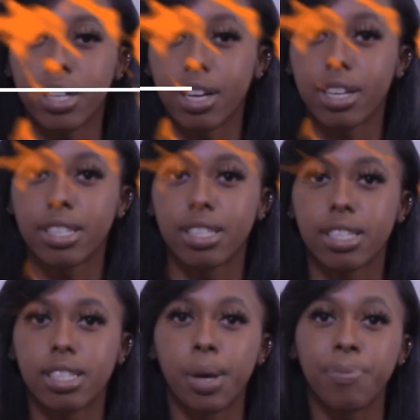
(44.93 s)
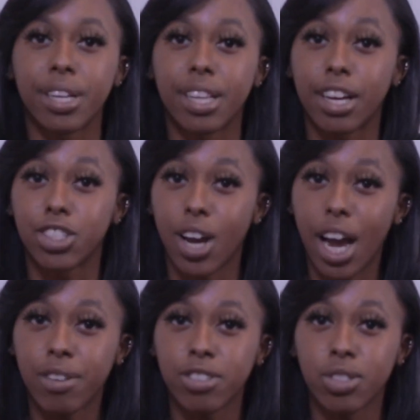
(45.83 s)
because it's something that
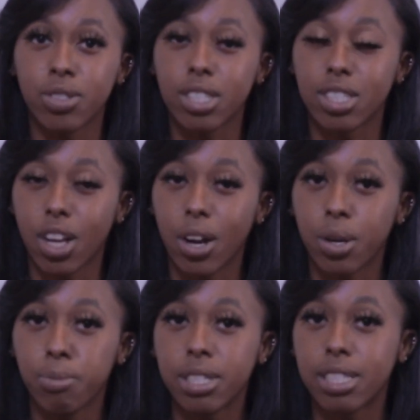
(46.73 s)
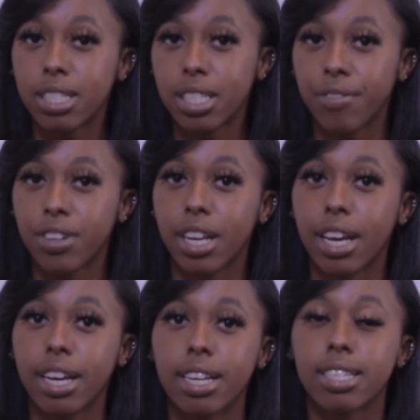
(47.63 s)
drives you to start your business every
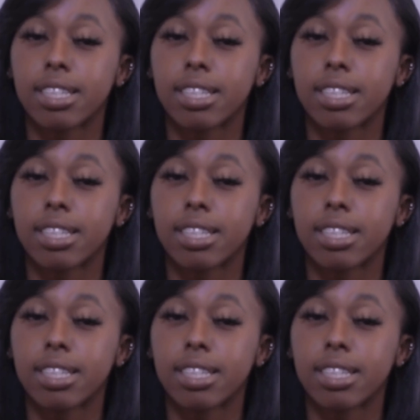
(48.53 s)
day?